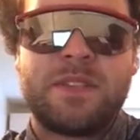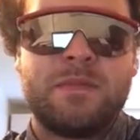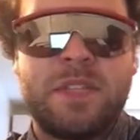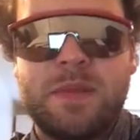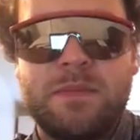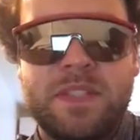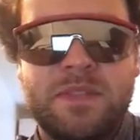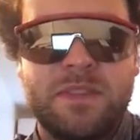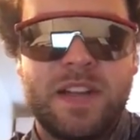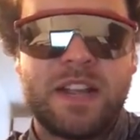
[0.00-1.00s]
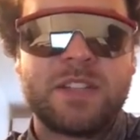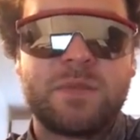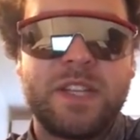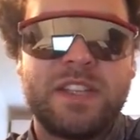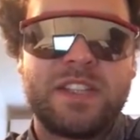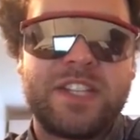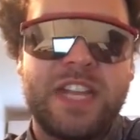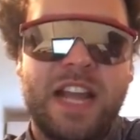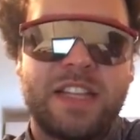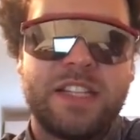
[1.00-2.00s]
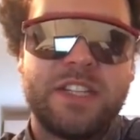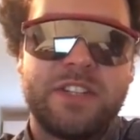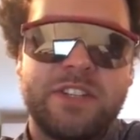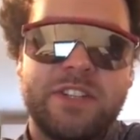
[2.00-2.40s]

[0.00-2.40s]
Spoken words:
some tips for next week's challenge.